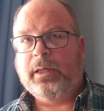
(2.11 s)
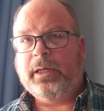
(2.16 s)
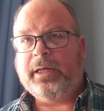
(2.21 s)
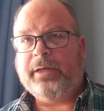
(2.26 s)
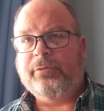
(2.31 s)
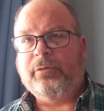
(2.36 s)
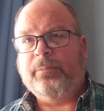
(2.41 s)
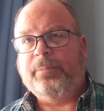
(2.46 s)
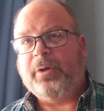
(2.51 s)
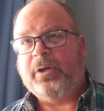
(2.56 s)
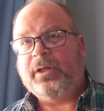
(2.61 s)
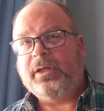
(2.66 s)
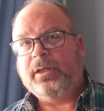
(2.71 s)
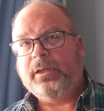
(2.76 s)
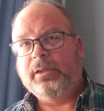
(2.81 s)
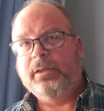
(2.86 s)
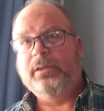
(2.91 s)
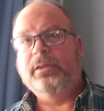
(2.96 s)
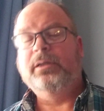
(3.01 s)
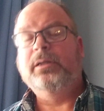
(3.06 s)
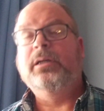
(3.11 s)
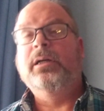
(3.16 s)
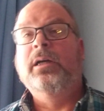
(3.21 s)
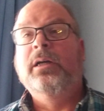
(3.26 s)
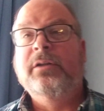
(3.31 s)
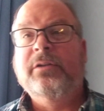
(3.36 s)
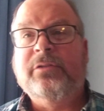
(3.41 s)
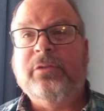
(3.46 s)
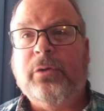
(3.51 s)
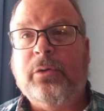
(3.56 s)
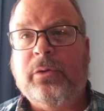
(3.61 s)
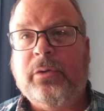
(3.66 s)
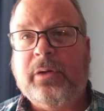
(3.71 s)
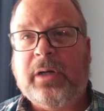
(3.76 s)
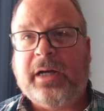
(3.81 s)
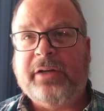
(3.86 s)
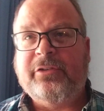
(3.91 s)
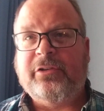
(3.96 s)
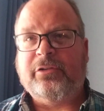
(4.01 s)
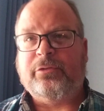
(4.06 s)
Hey everybody. So
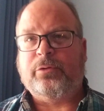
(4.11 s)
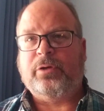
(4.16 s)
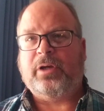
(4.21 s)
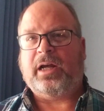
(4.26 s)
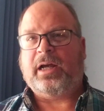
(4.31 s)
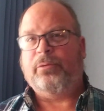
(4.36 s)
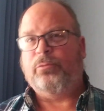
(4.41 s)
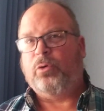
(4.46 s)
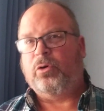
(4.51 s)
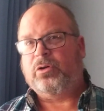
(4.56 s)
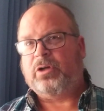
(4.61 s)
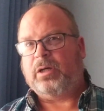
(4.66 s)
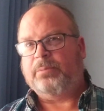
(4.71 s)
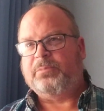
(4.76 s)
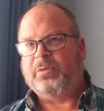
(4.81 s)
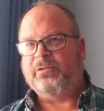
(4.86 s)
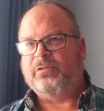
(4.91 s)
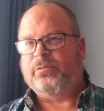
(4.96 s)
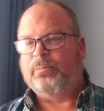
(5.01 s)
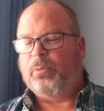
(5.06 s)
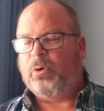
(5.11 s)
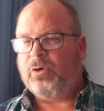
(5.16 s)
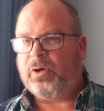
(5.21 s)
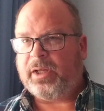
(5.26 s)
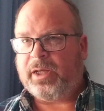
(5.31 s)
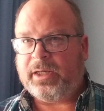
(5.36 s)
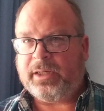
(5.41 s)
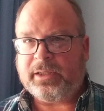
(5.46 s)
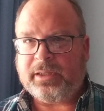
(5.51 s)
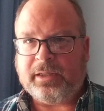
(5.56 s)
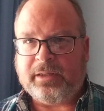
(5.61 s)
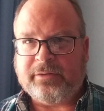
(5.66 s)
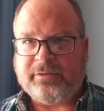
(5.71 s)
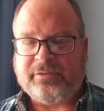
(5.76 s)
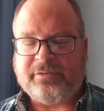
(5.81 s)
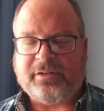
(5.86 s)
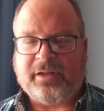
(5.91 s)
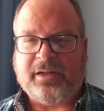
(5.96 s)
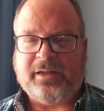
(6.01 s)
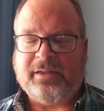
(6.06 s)
I just I woke up this morning.
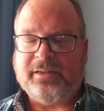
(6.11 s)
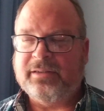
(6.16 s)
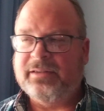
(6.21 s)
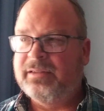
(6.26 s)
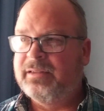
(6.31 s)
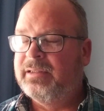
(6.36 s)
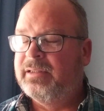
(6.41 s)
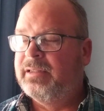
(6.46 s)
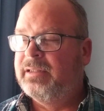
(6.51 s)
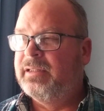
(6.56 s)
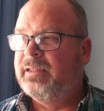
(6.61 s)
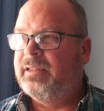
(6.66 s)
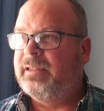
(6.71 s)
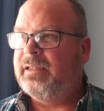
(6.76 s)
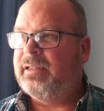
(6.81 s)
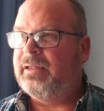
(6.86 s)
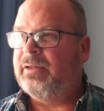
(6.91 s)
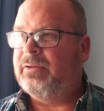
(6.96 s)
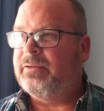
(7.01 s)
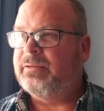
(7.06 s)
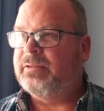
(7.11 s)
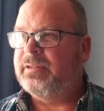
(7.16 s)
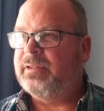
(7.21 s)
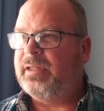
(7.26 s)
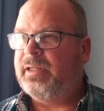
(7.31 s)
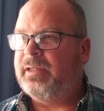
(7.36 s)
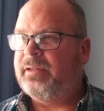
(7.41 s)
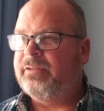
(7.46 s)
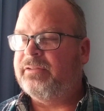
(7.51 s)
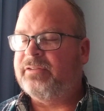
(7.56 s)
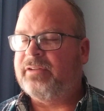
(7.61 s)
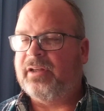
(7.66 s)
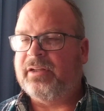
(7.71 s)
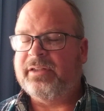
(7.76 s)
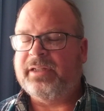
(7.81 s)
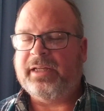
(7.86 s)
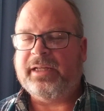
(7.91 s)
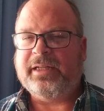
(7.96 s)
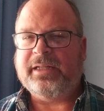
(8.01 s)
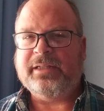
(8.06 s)
It's uh, you know today's
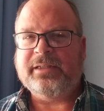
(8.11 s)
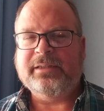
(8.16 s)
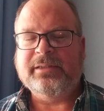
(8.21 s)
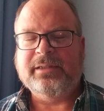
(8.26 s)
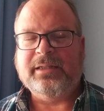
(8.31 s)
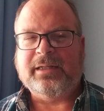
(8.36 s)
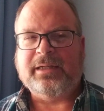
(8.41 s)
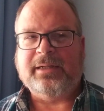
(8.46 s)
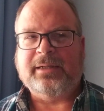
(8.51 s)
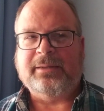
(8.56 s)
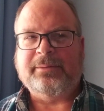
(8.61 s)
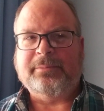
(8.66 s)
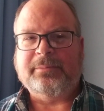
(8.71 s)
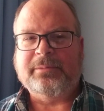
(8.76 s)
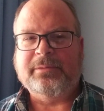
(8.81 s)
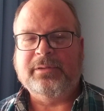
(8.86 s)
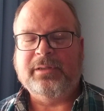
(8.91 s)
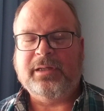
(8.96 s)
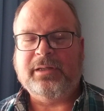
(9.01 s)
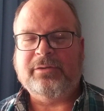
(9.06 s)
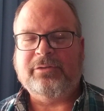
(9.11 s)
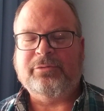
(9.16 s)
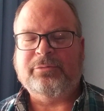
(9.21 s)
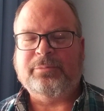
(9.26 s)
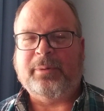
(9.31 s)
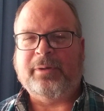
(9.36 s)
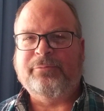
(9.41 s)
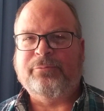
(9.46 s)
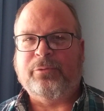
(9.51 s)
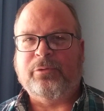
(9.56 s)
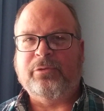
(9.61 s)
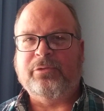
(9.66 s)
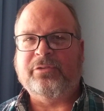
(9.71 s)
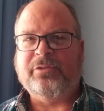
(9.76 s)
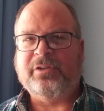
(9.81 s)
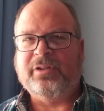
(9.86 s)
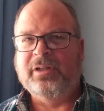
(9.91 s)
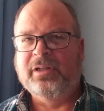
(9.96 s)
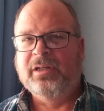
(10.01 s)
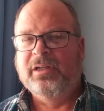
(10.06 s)
Sunday. Um, it was my
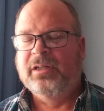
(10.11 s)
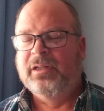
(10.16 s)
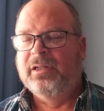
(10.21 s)
first.